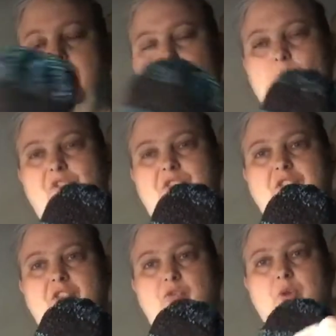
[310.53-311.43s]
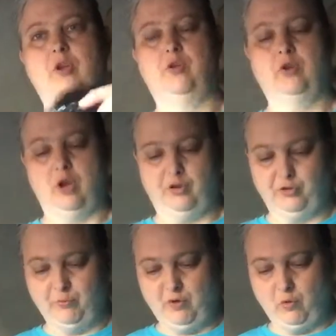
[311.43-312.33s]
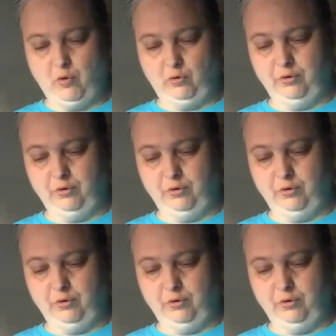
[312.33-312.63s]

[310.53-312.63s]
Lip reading: Once again, this one could also be rolled,